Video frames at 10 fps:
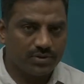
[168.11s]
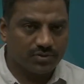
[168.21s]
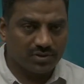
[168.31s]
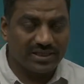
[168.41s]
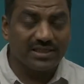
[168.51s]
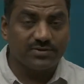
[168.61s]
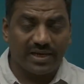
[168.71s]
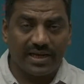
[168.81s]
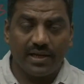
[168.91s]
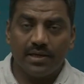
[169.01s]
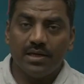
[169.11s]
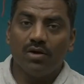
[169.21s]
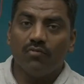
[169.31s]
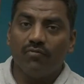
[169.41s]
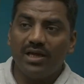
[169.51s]
So, that is why
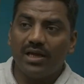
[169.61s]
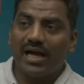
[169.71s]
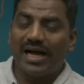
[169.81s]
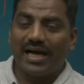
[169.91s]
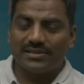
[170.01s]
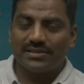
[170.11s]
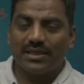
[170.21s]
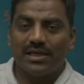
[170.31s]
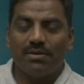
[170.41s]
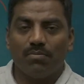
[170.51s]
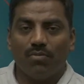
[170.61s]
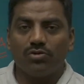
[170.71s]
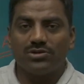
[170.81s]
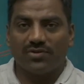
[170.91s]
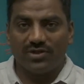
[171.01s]
we ask
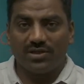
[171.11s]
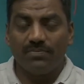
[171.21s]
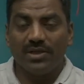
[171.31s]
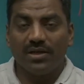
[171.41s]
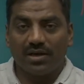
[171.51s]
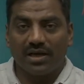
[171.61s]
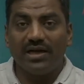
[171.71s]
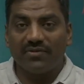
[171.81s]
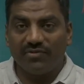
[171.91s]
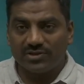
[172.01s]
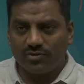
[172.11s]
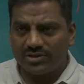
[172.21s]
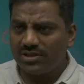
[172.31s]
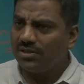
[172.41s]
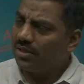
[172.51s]
most of the current affairs
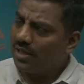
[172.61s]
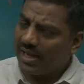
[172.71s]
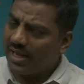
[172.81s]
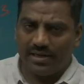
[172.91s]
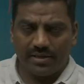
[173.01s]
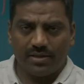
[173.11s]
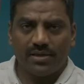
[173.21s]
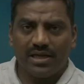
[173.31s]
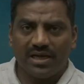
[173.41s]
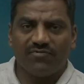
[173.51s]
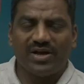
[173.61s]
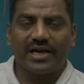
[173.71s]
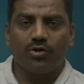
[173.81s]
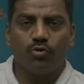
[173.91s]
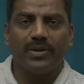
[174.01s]
question and in
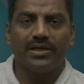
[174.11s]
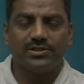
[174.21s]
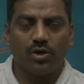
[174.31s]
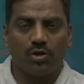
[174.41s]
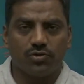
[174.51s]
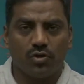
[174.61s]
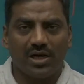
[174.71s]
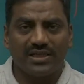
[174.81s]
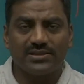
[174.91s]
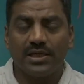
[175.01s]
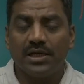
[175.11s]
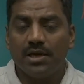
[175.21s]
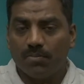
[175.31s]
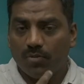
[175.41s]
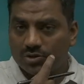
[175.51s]
fact UPSC also asks
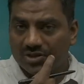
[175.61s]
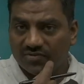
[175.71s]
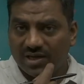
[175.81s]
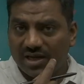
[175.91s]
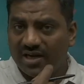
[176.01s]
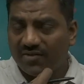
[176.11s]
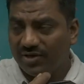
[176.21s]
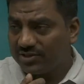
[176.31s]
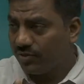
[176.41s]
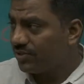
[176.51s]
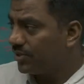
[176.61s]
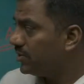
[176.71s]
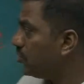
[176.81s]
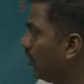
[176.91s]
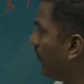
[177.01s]
most of the current affairs questions. So if